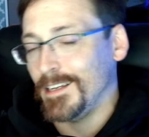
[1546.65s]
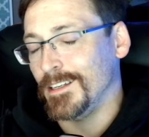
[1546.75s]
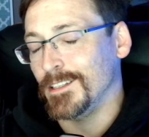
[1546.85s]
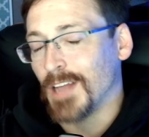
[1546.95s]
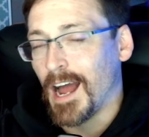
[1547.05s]

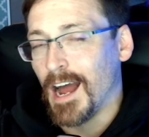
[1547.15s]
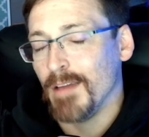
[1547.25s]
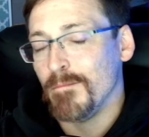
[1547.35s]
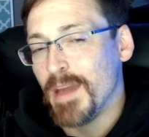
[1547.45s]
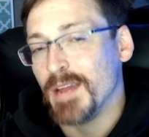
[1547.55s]
is
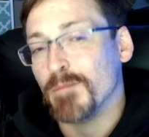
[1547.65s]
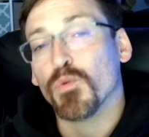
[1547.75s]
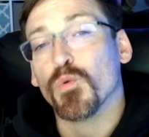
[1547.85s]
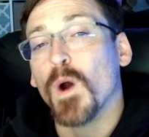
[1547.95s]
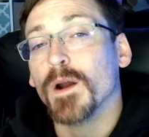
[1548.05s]
I make
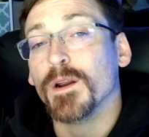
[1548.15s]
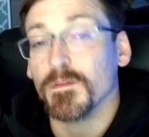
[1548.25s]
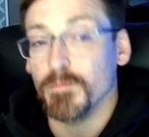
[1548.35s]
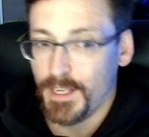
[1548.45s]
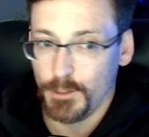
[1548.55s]

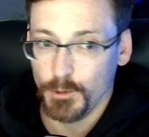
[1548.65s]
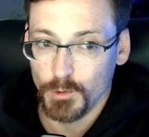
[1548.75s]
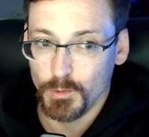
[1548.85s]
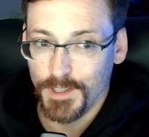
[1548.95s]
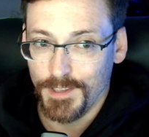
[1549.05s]
product
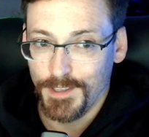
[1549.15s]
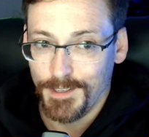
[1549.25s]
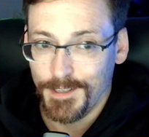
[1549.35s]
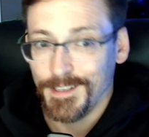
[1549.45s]
manuals with it.